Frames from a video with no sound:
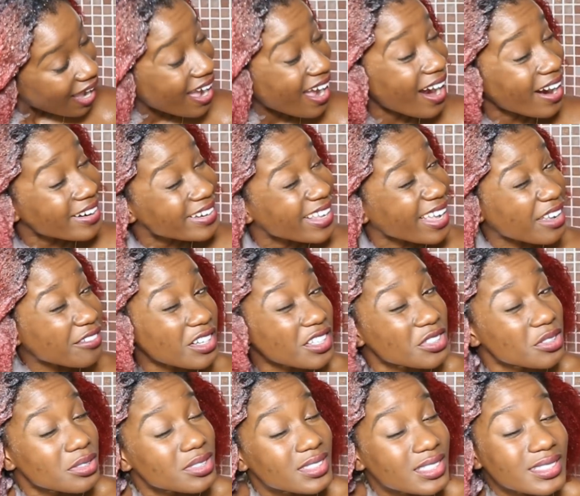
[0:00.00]
I hardly ever
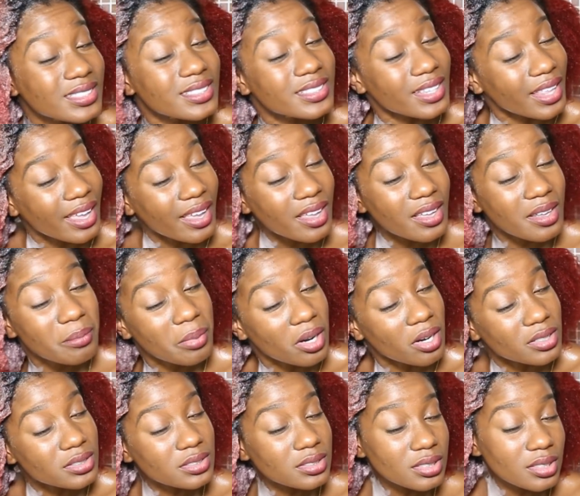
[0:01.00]
use this thing,
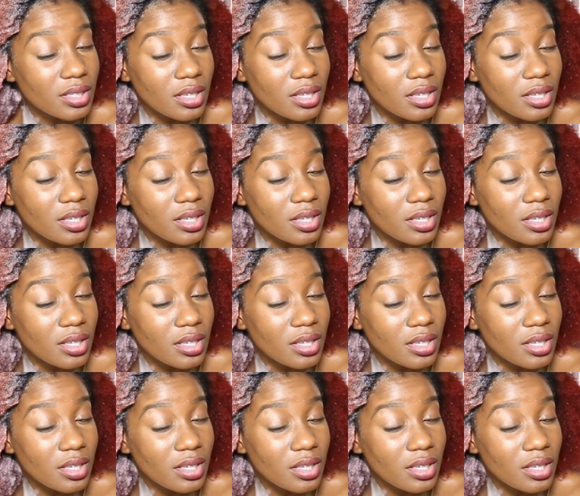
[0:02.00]
but